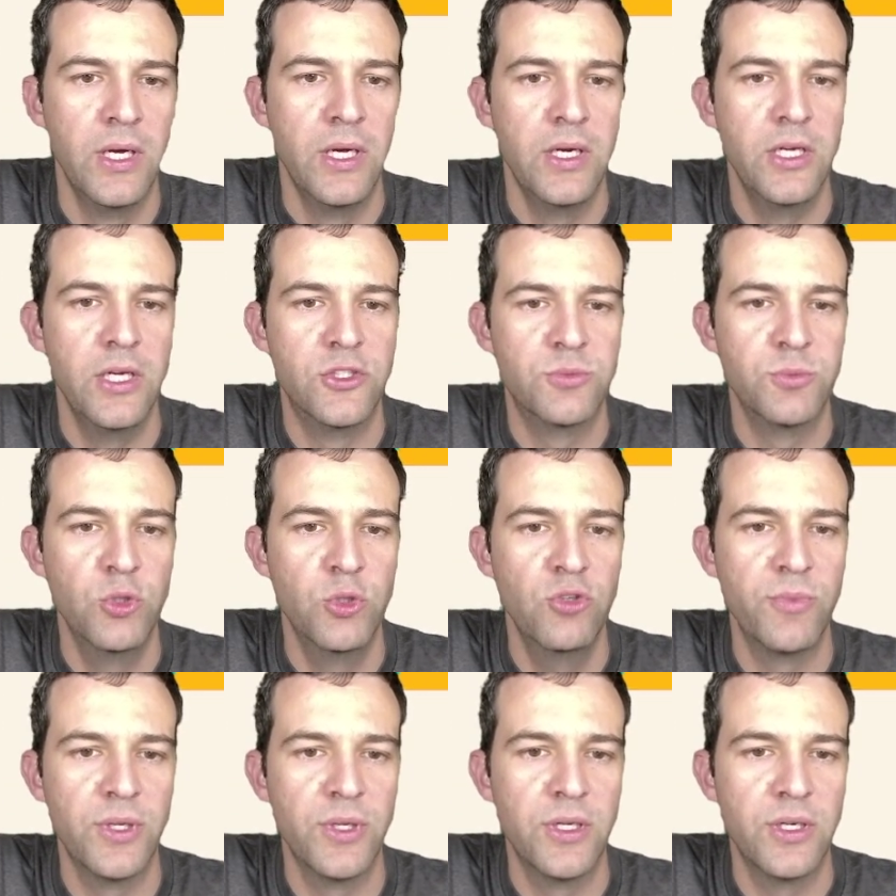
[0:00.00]
Its
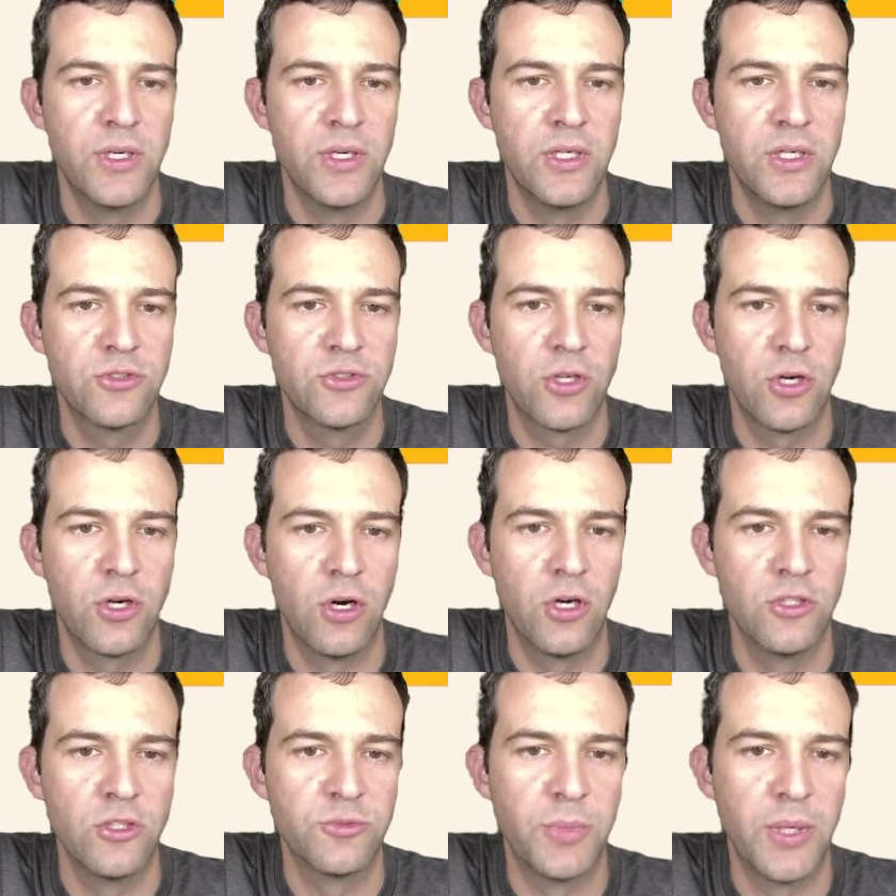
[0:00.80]
movement is
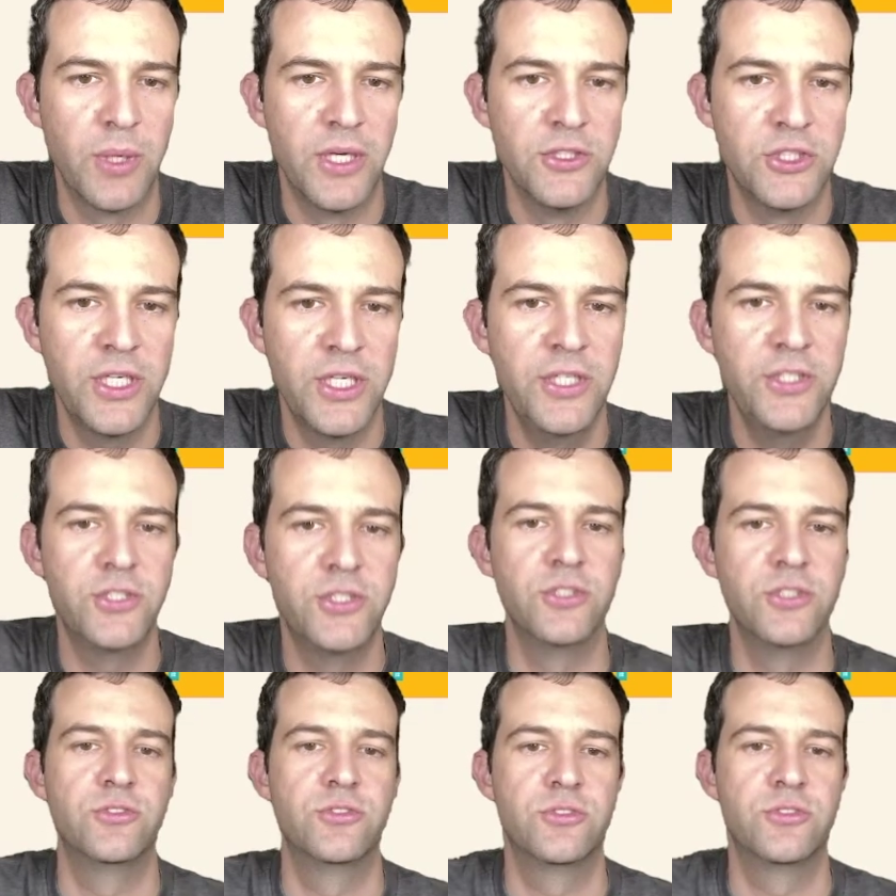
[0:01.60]
caused by
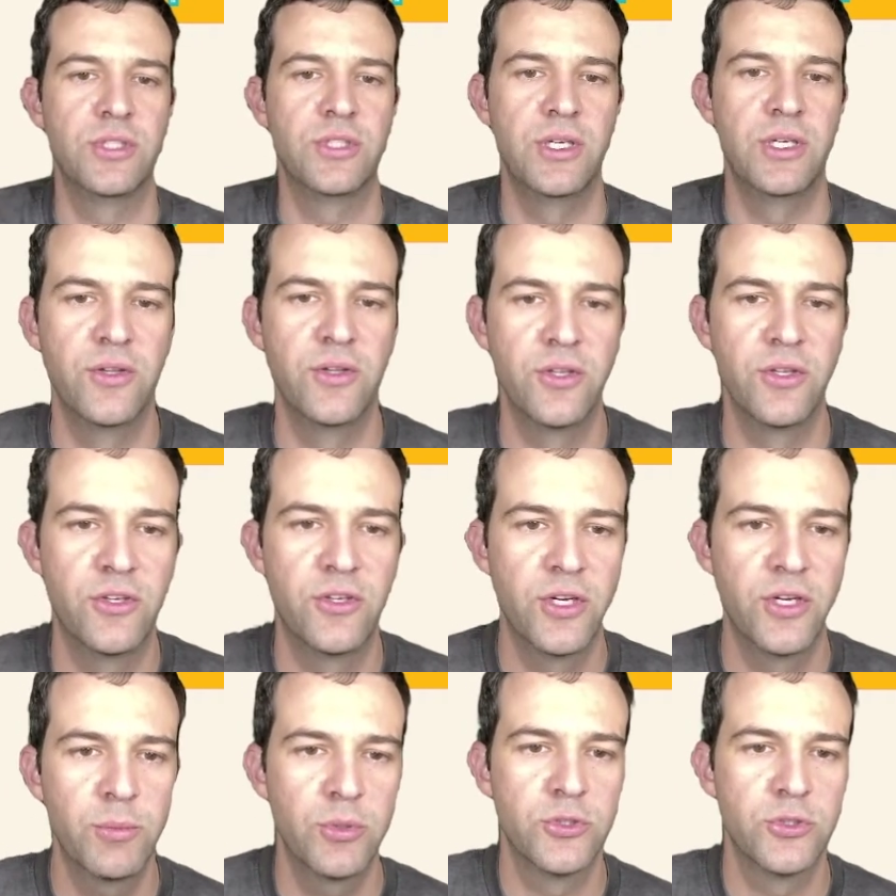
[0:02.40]
changes in the
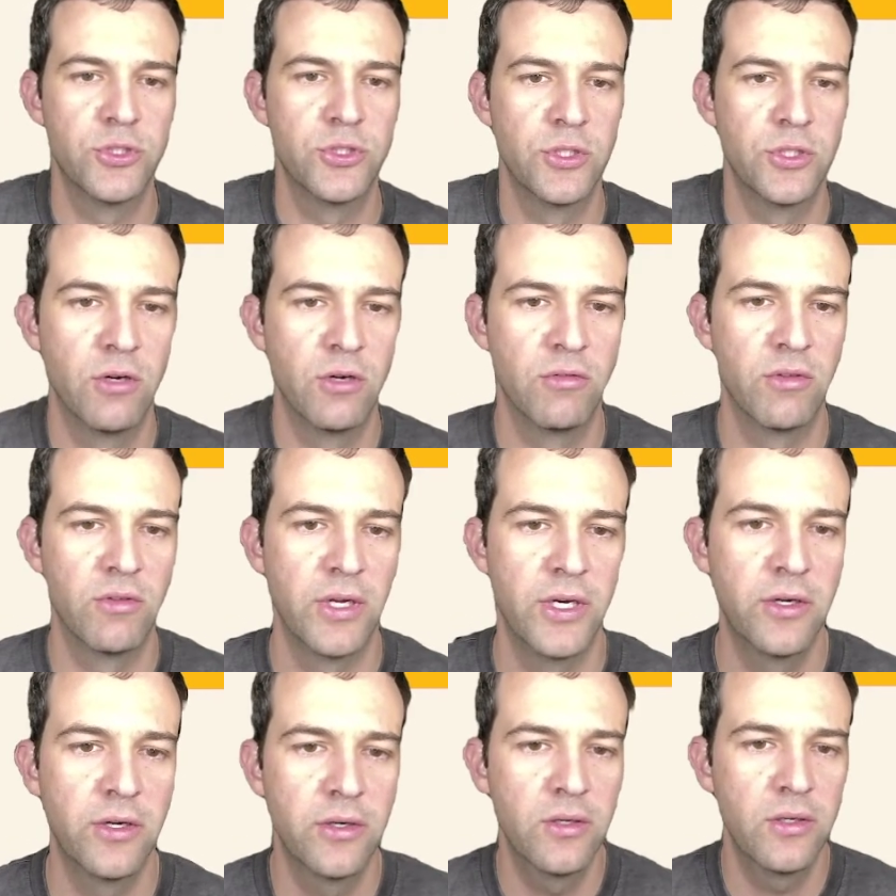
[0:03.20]
temperature of
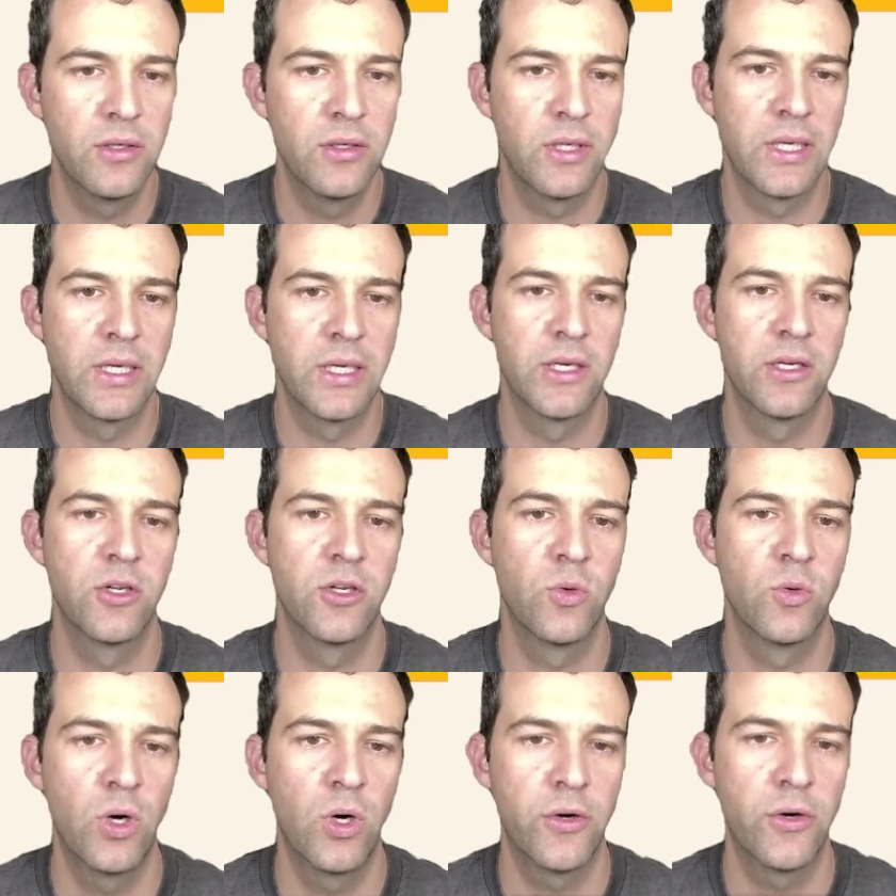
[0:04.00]
air, land,
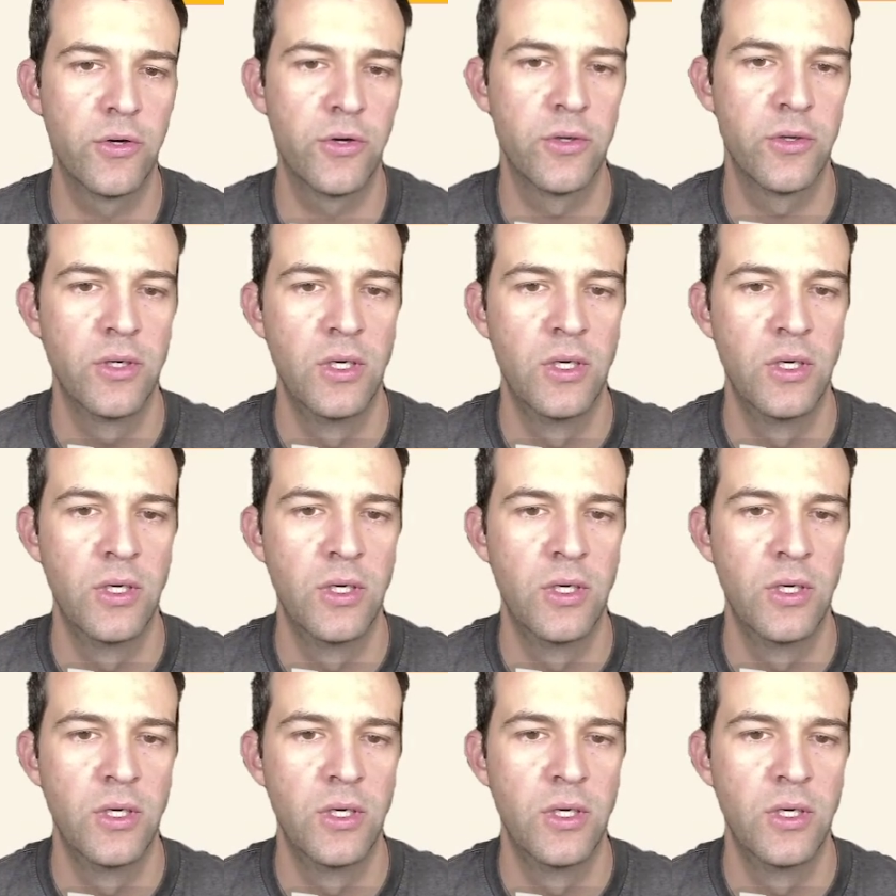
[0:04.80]
and water.